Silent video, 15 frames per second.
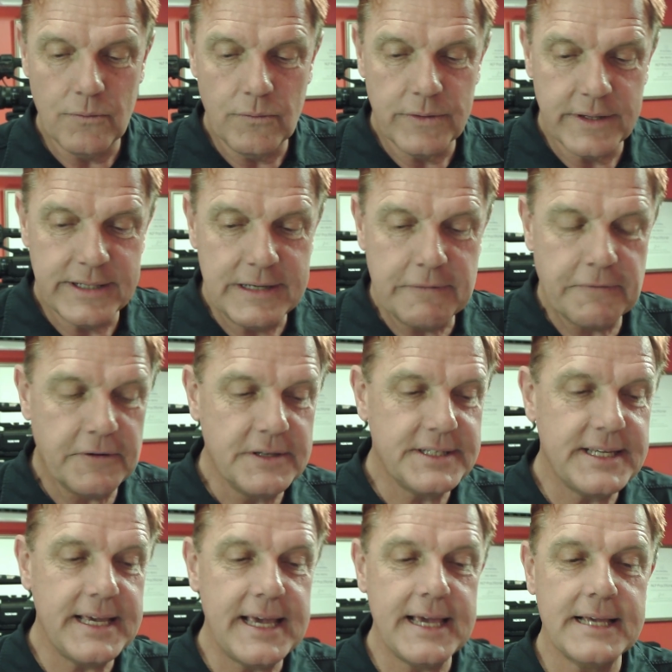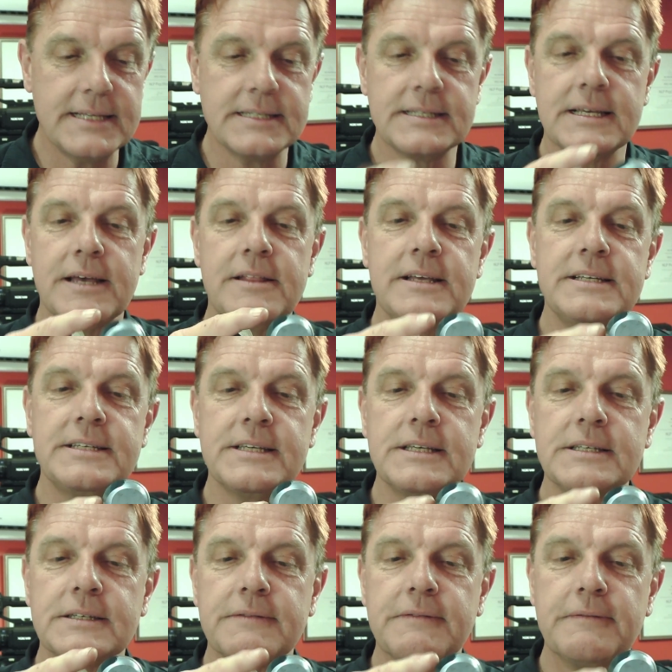the difference is, so this
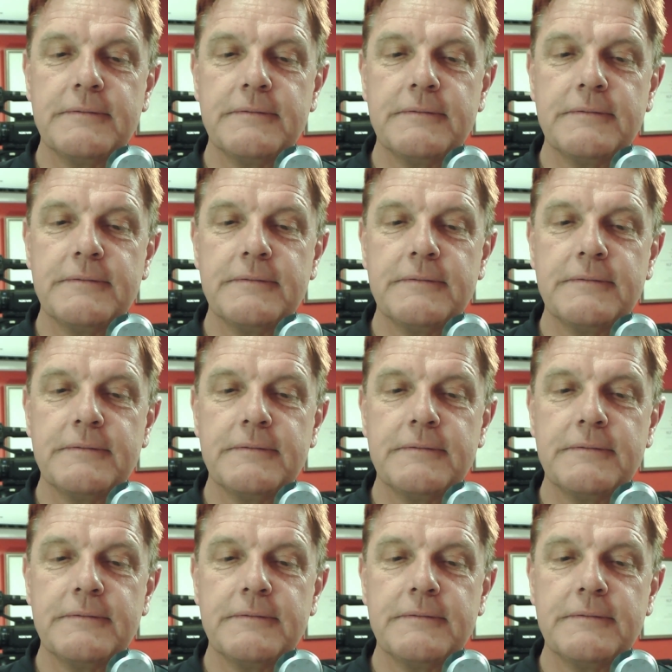is